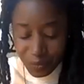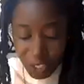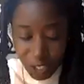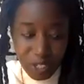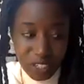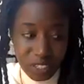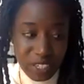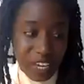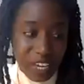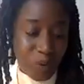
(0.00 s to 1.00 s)
I want to
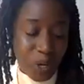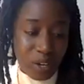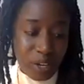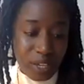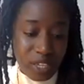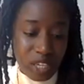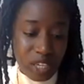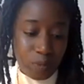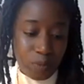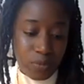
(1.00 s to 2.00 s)
say what I
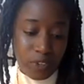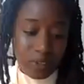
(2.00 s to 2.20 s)
keep